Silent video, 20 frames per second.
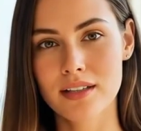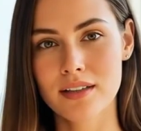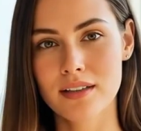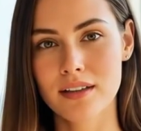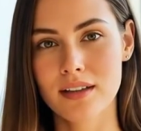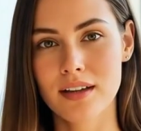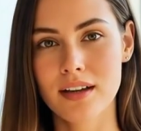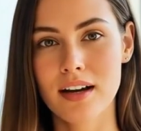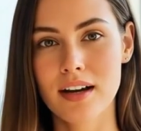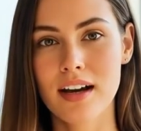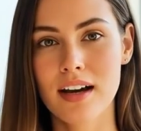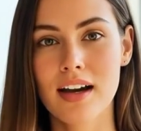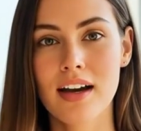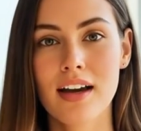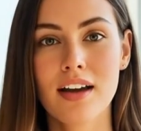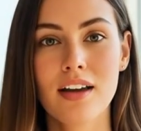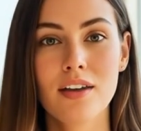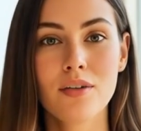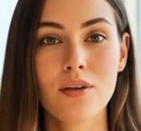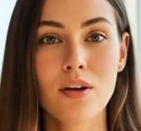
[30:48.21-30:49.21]
"Though the sweet
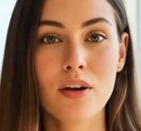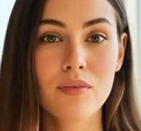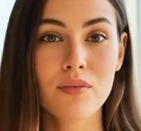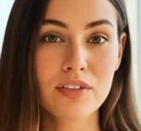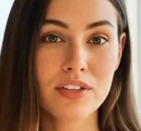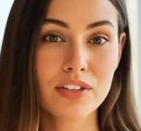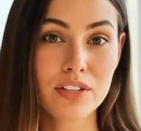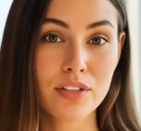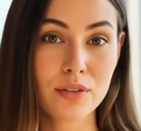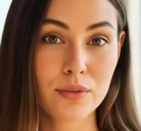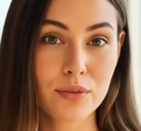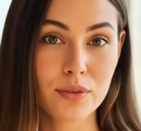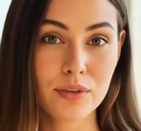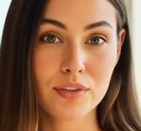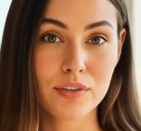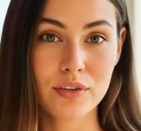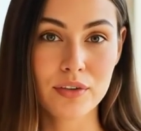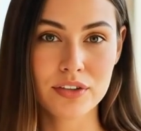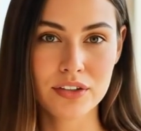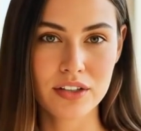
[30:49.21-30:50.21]
potato is also
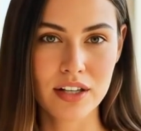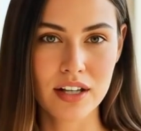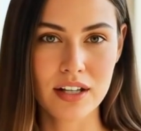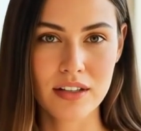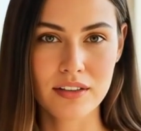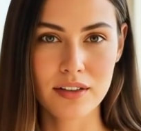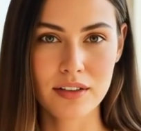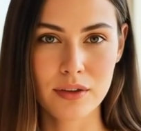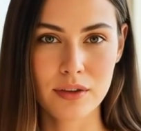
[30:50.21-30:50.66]
quite good."